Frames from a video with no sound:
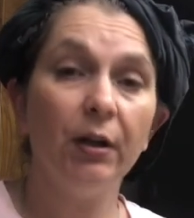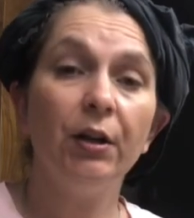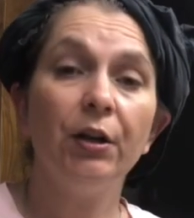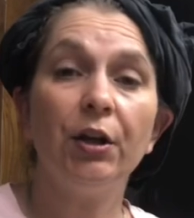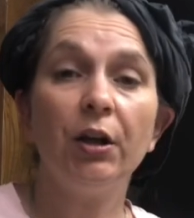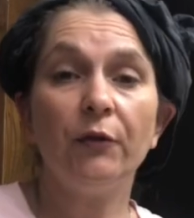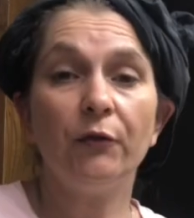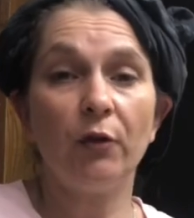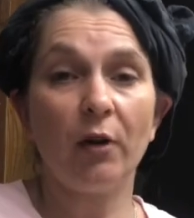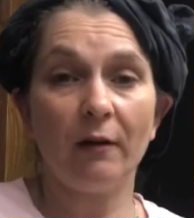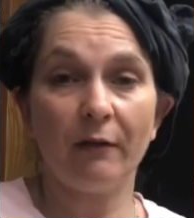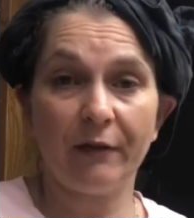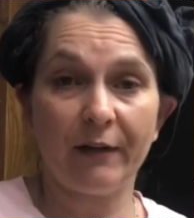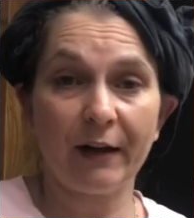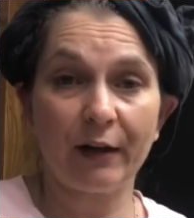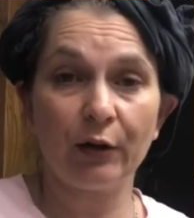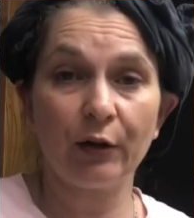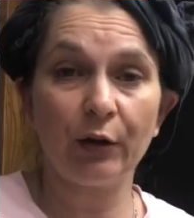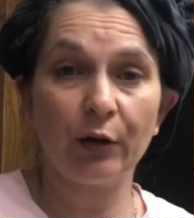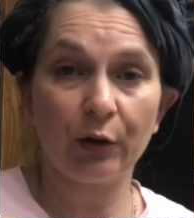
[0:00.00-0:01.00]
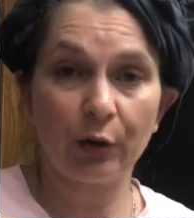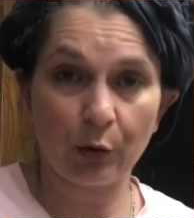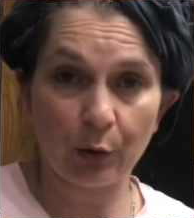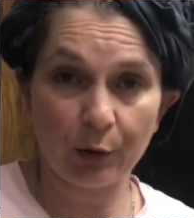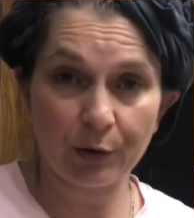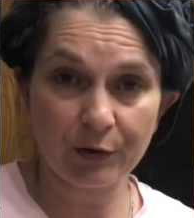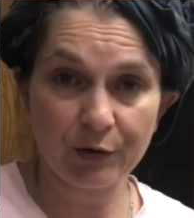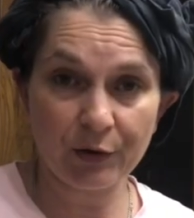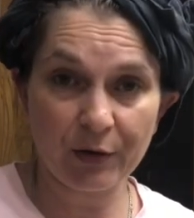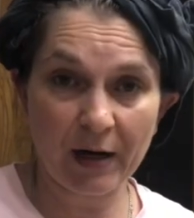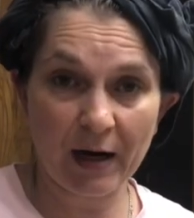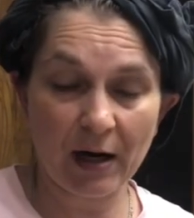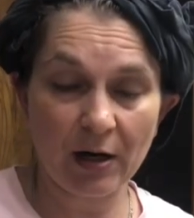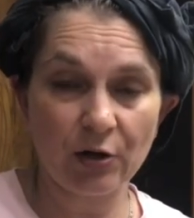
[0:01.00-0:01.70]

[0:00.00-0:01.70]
If you have thicker or coarser hair,